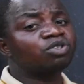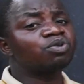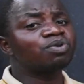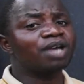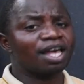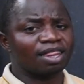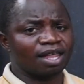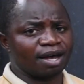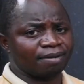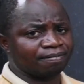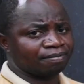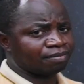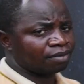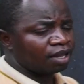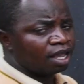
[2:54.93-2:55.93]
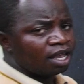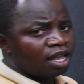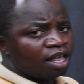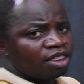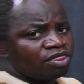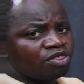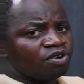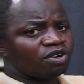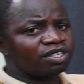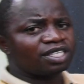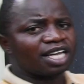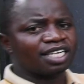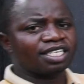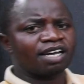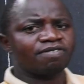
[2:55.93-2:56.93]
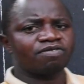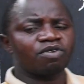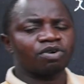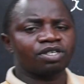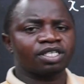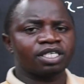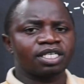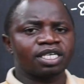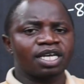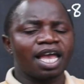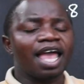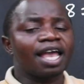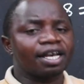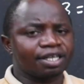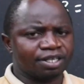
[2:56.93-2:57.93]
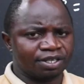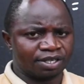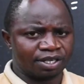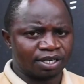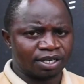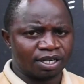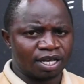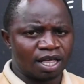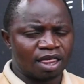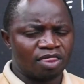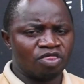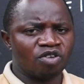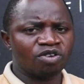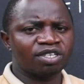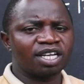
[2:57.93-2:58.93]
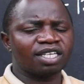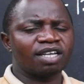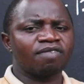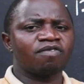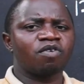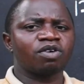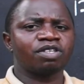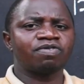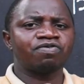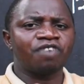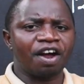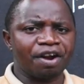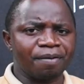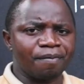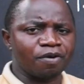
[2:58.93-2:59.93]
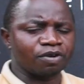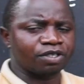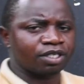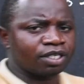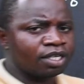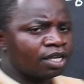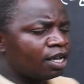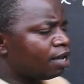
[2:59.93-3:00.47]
together. Those that have got x, those that have got variables,